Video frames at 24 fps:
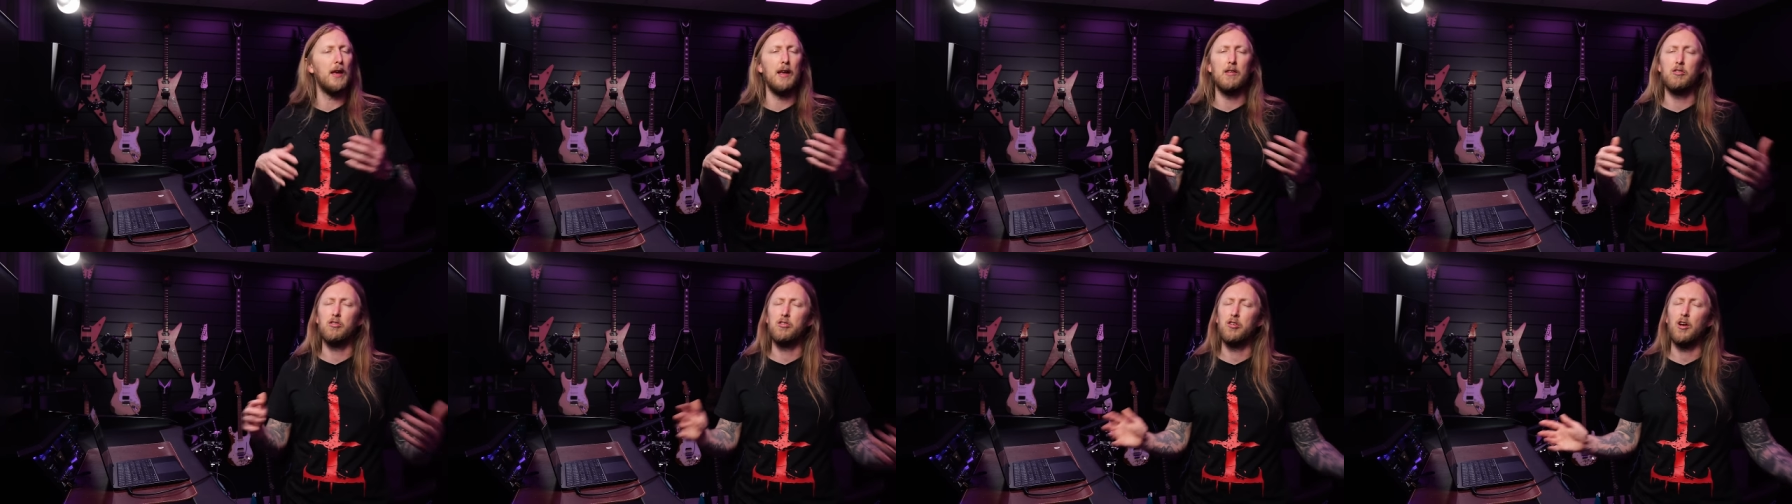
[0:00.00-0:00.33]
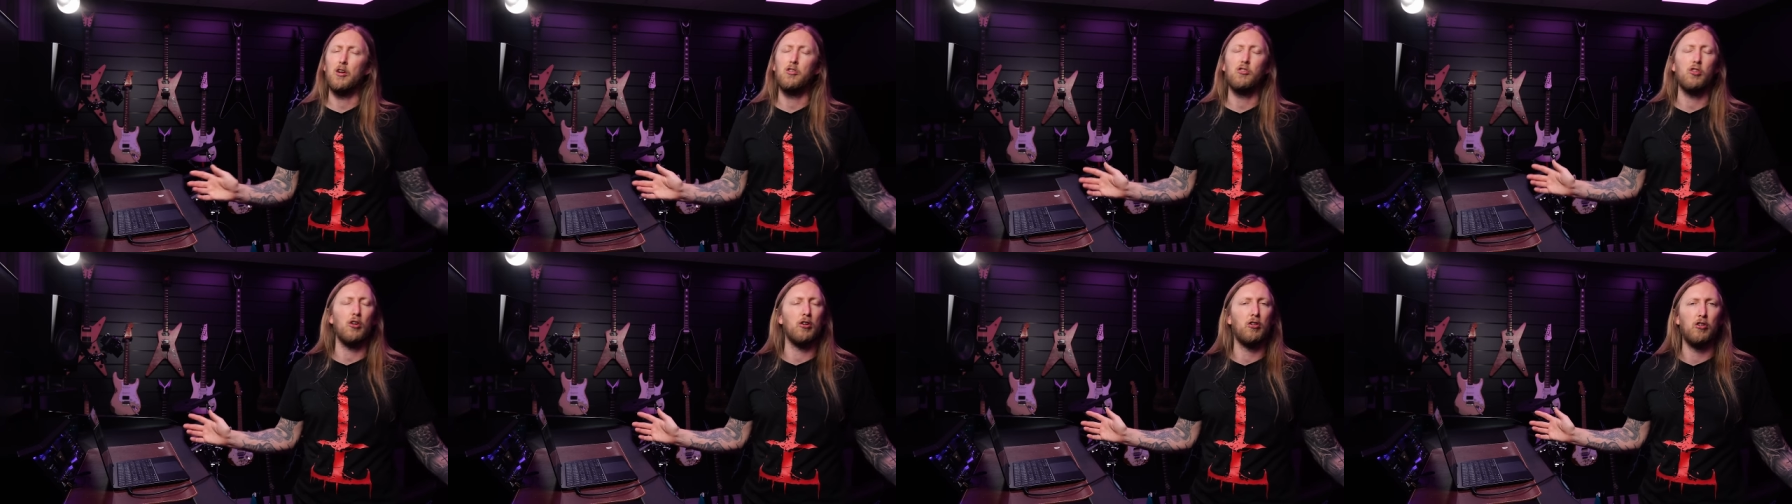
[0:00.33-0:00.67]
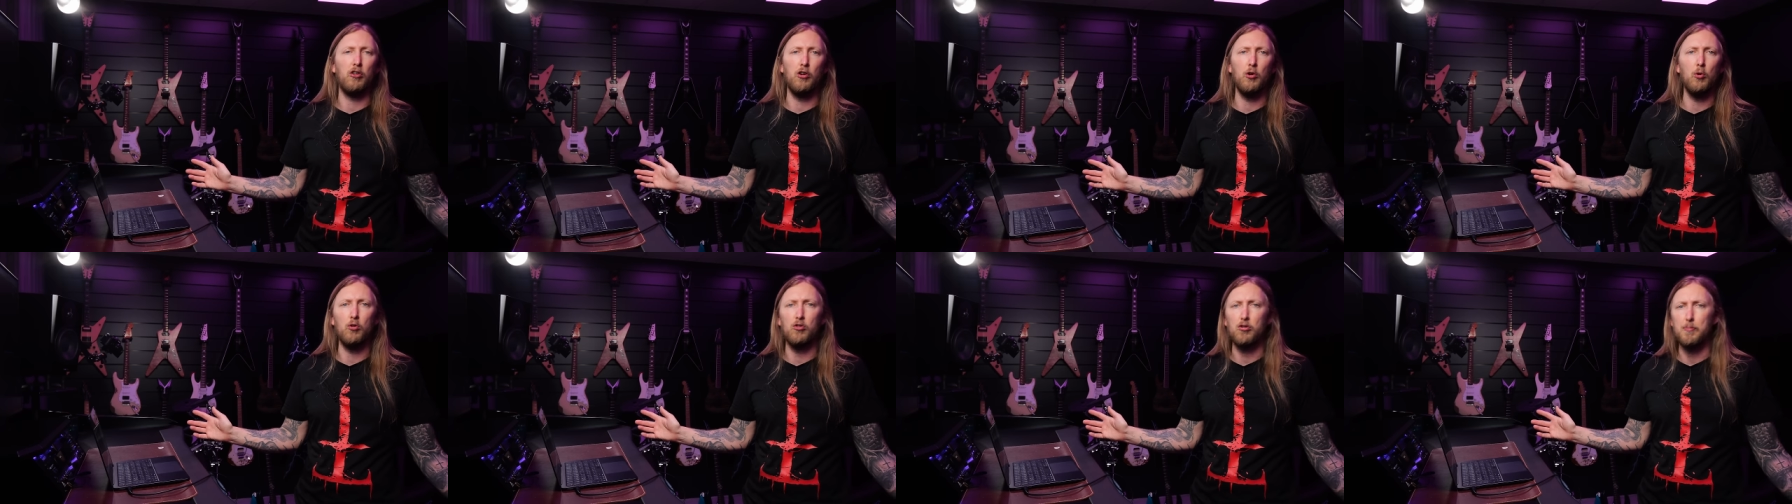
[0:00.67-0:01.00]
it's such a
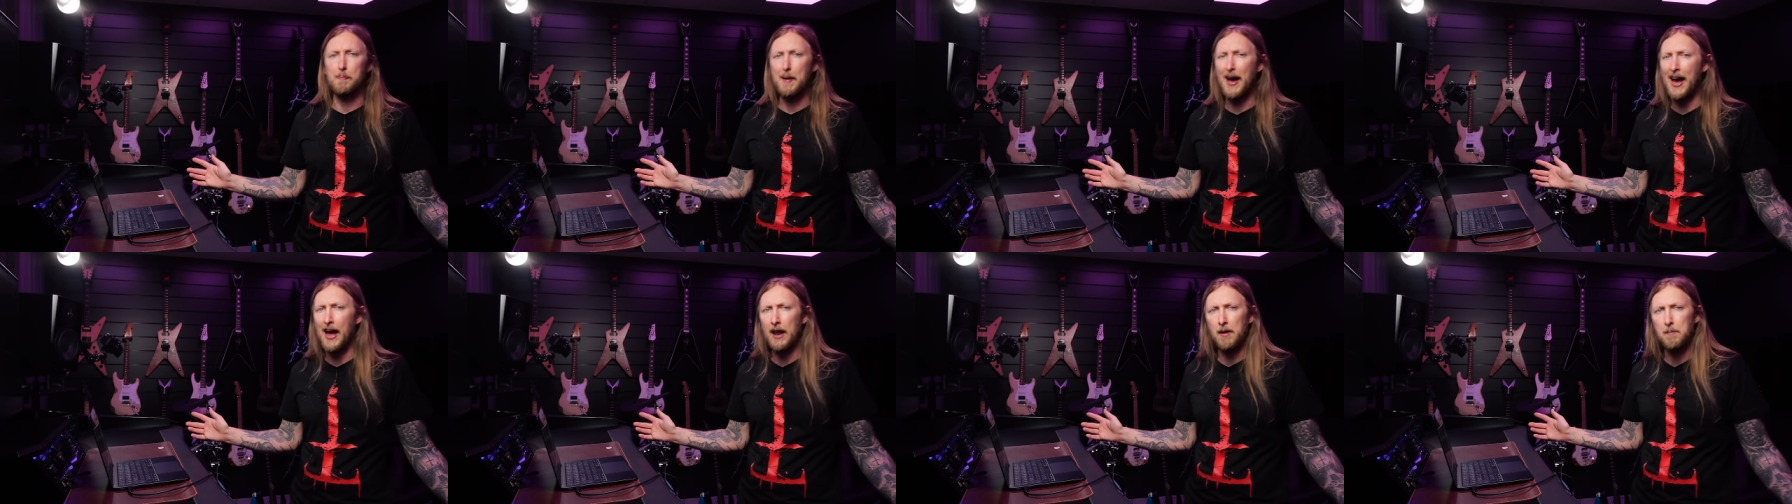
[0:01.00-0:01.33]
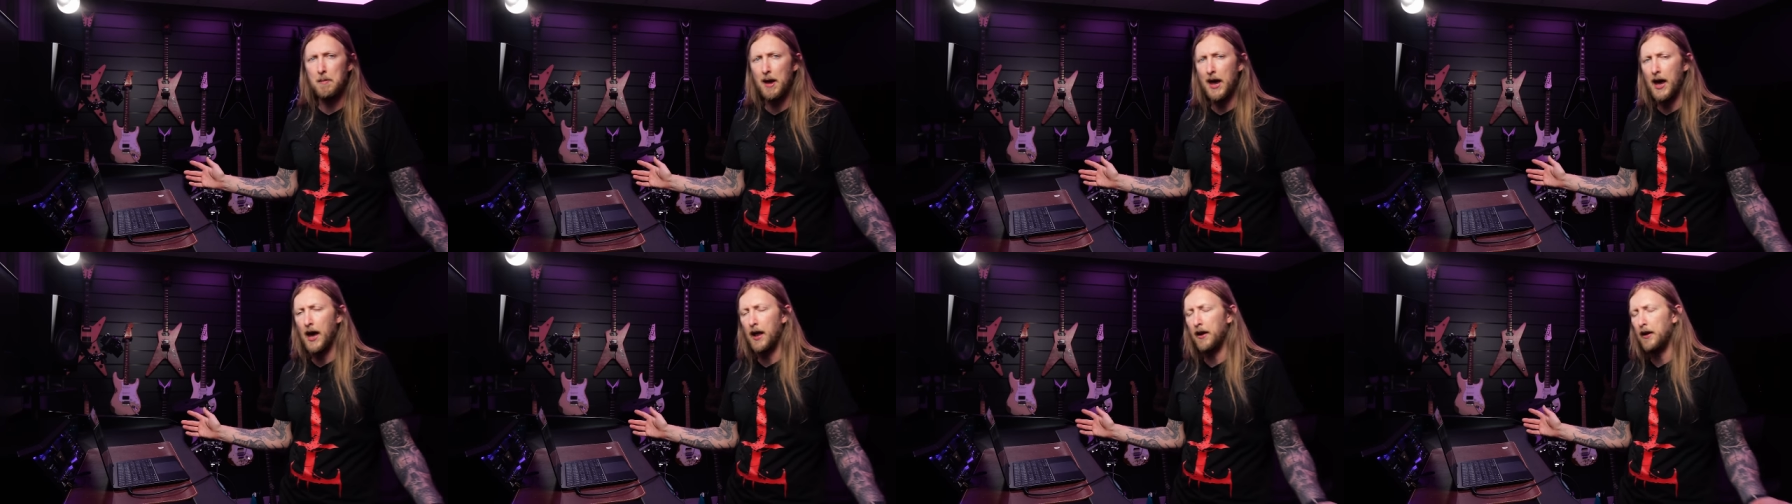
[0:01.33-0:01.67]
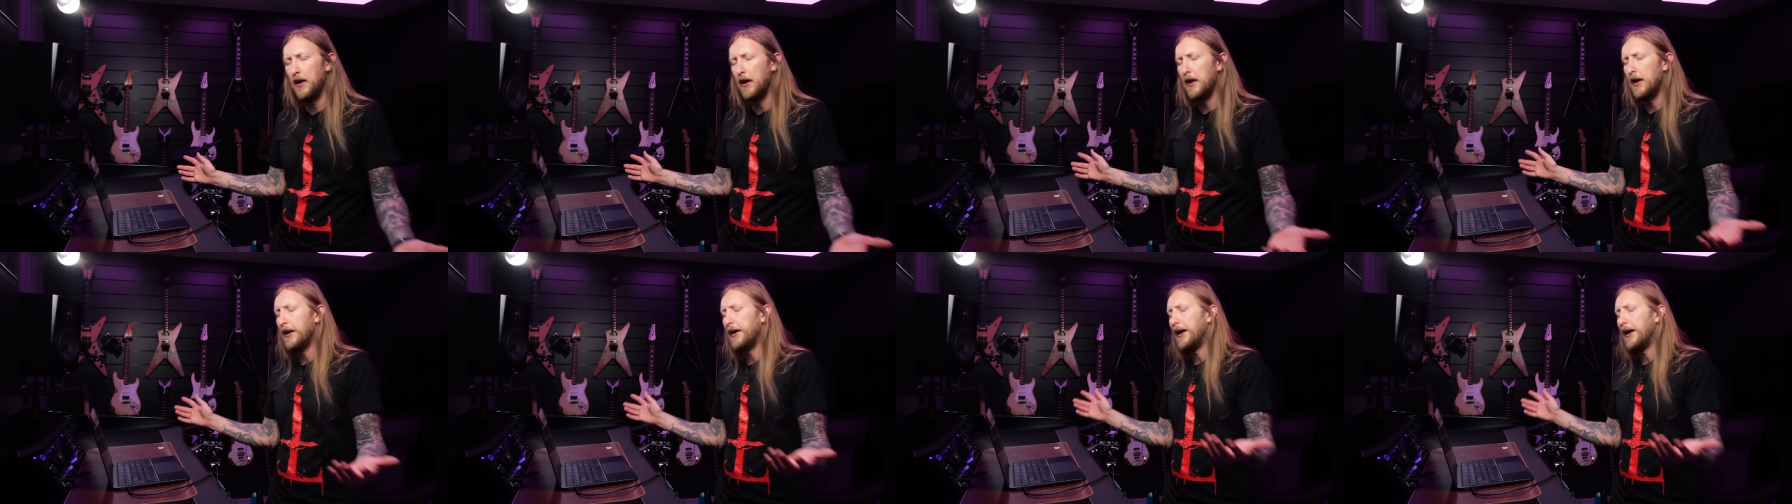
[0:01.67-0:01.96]
huge band, man,